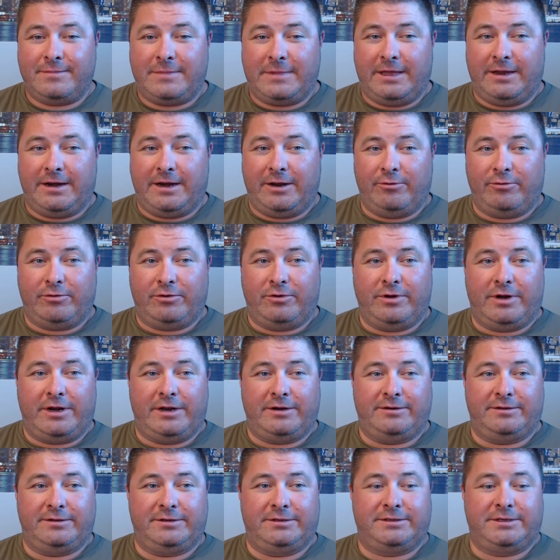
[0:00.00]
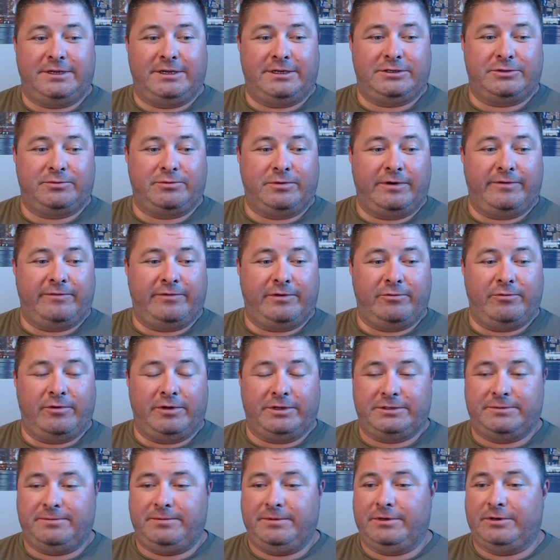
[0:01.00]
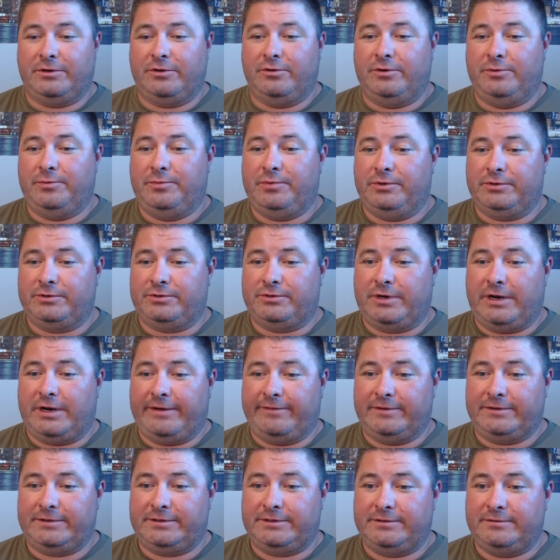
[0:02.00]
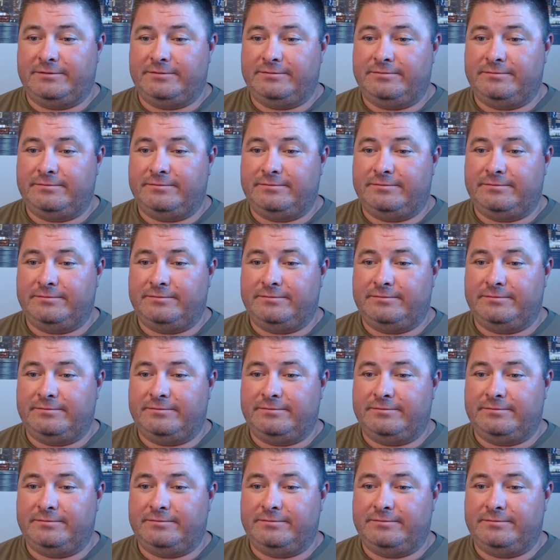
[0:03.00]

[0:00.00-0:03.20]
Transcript: And I would go down to the States wherever he wants me to go and pull Travis.